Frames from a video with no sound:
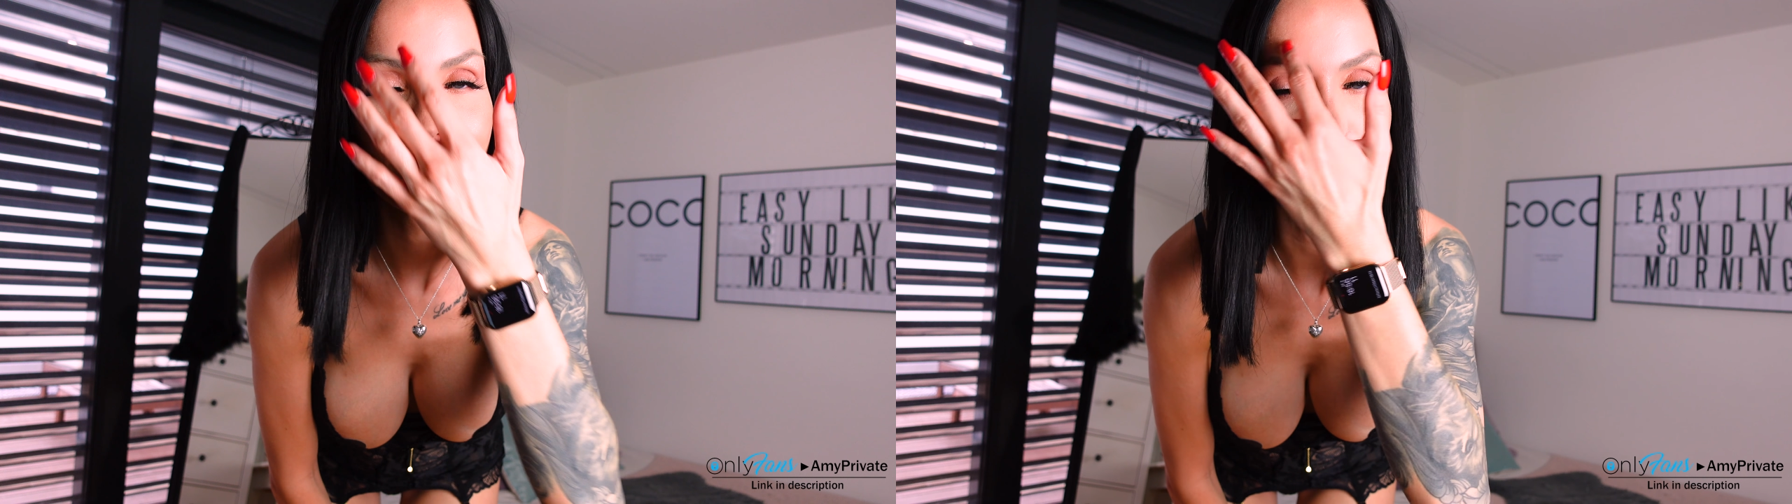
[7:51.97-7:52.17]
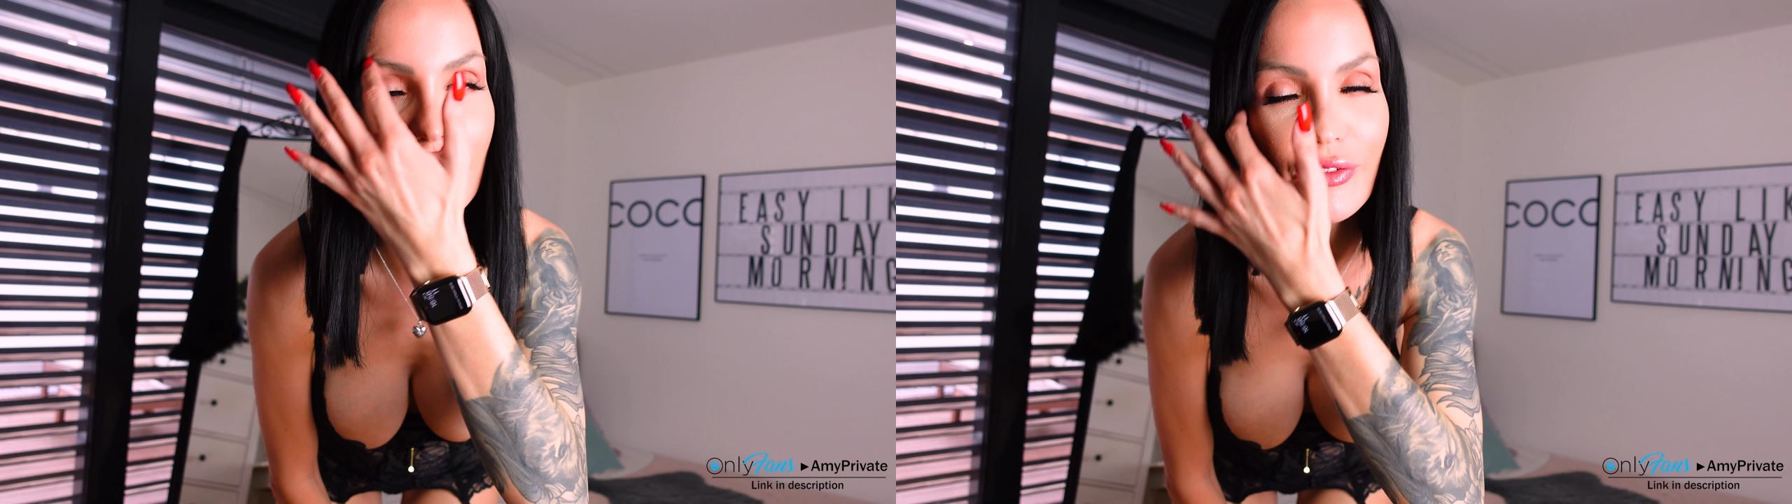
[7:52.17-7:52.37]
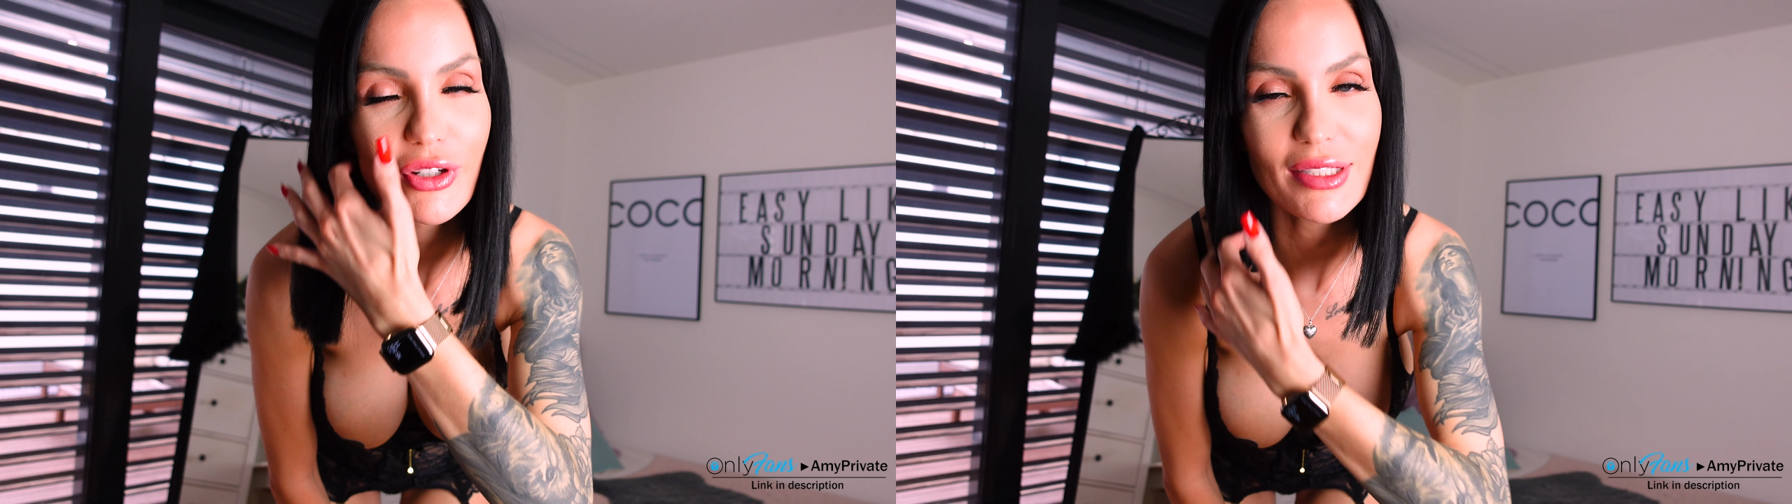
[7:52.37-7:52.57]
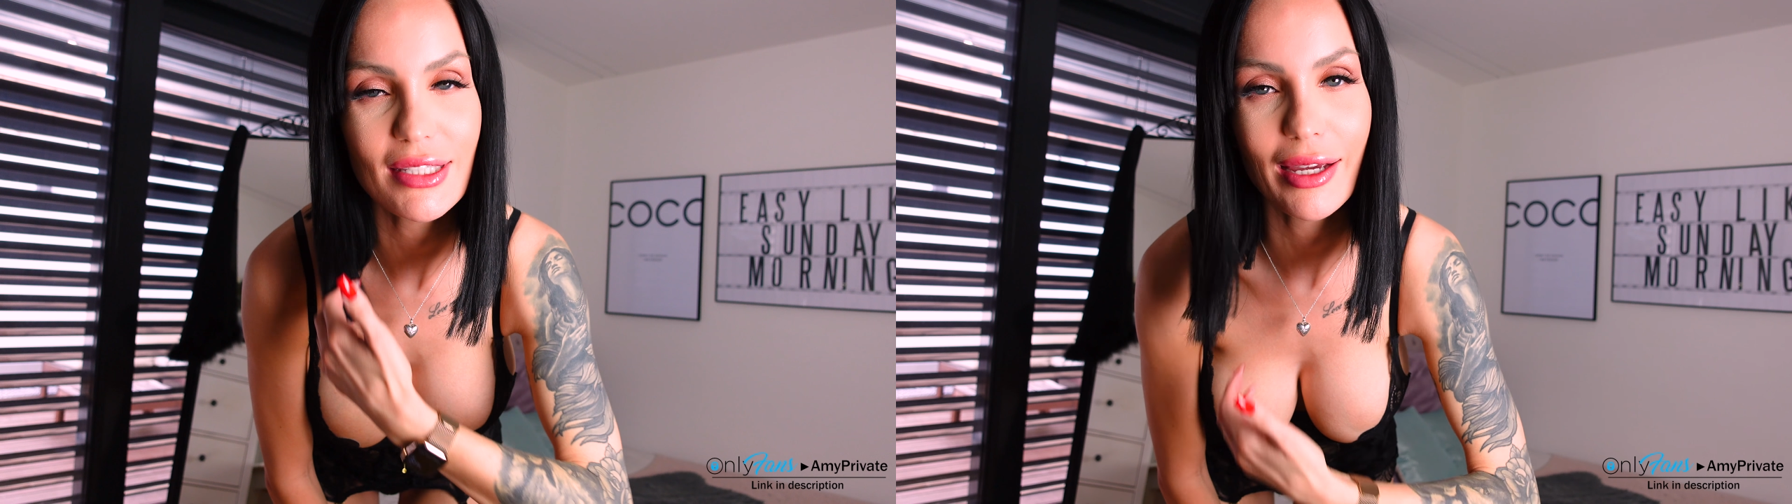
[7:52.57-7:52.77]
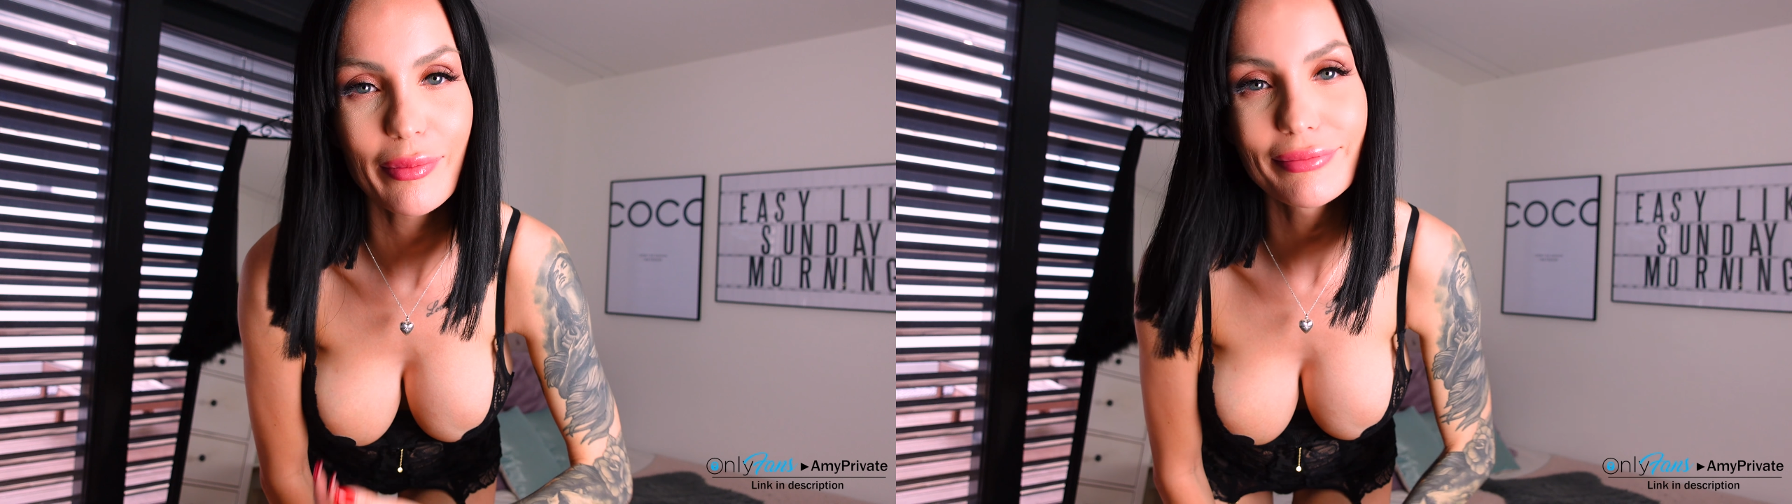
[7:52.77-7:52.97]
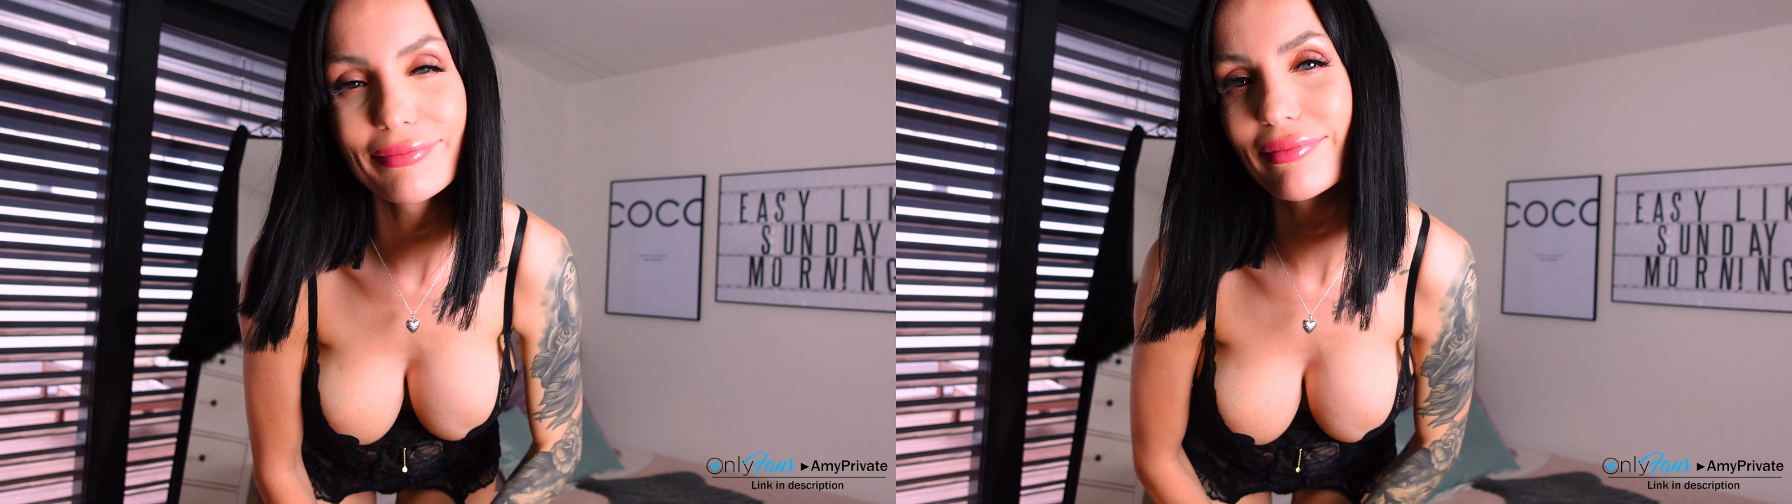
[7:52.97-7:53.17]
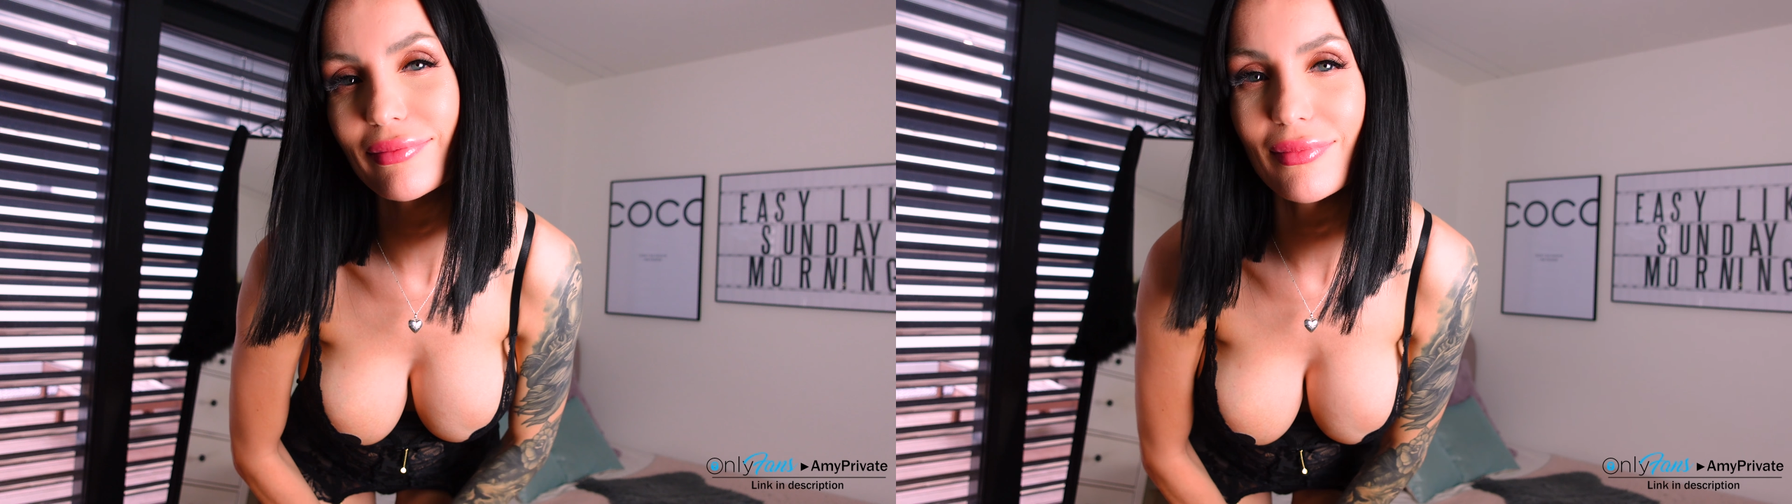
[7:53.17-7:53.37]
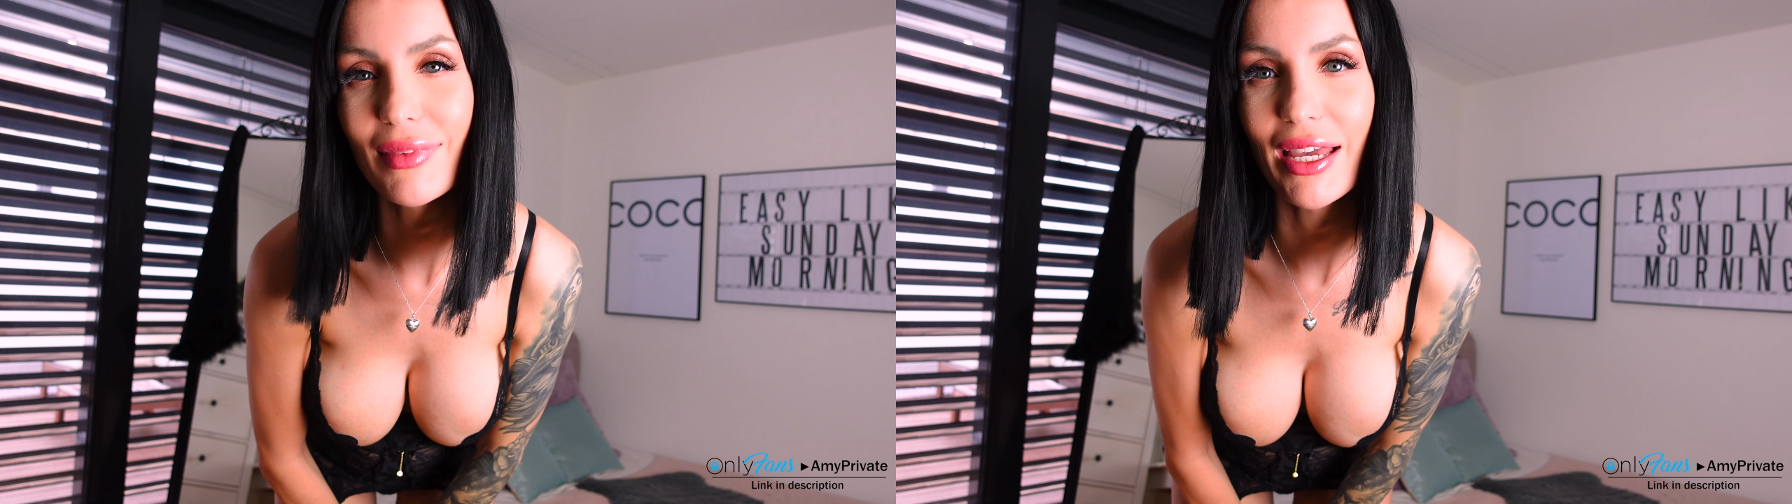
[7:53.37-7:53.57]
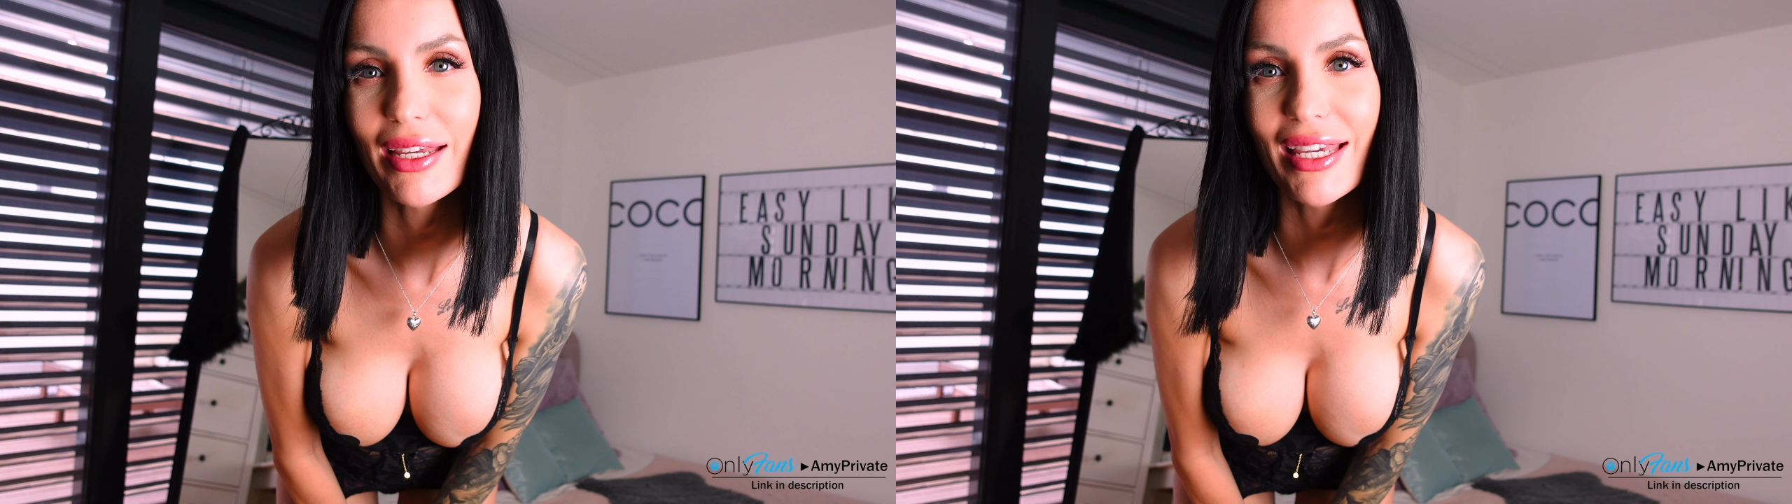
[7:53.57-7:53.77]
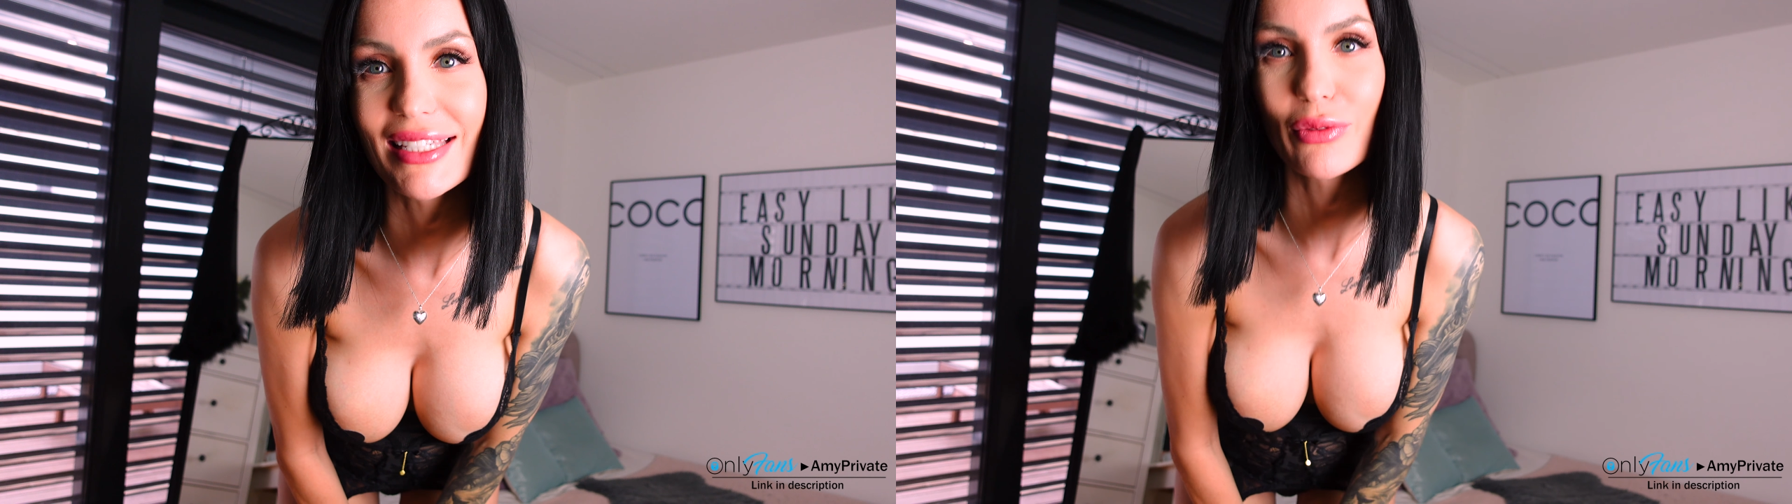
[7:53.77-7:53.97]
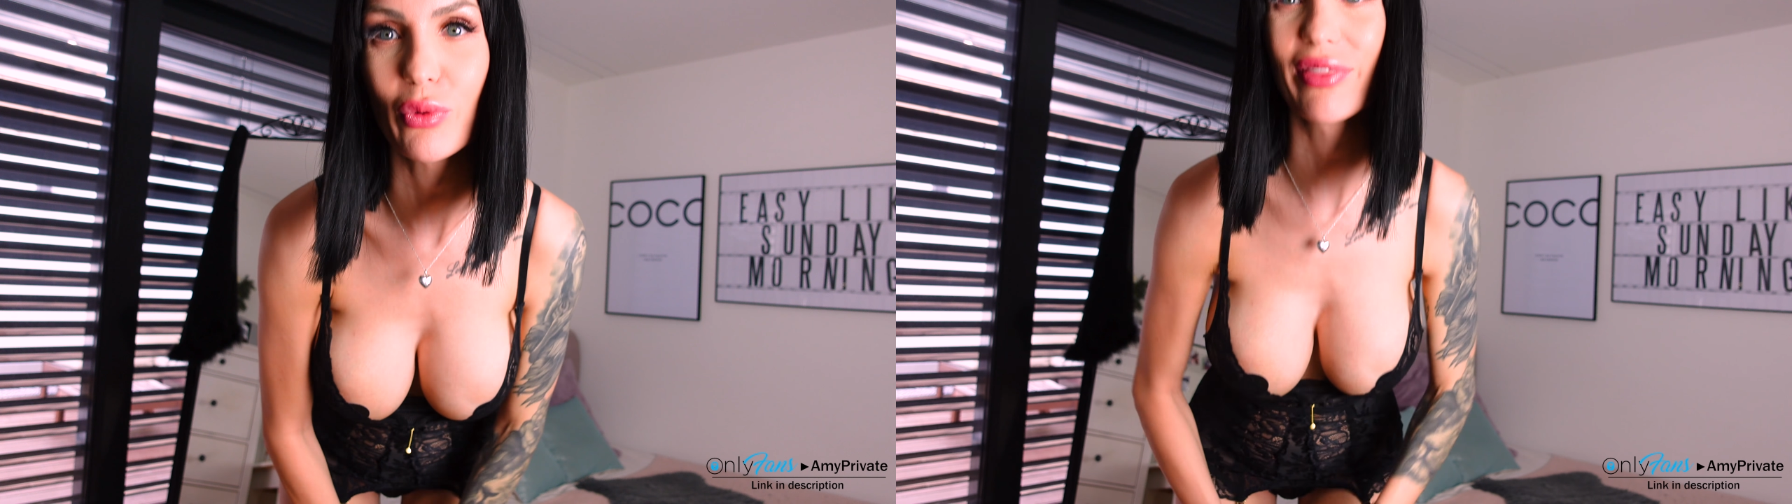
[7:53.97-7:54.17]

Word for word: For the first time, I guess it